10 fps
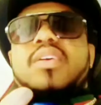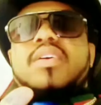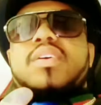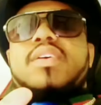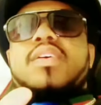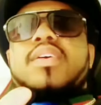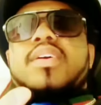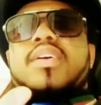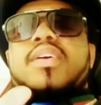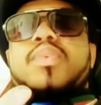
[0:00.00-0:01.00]
we developed
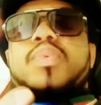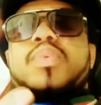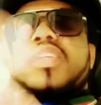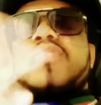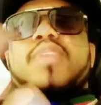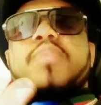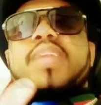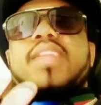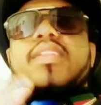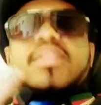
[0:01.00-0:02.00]
that
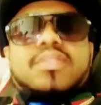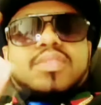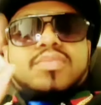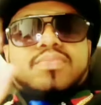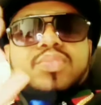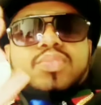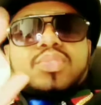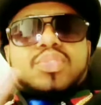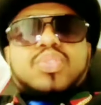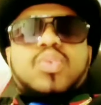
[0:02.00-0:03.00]
so-called
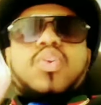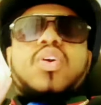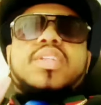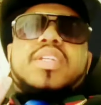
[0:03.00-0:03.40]
technology,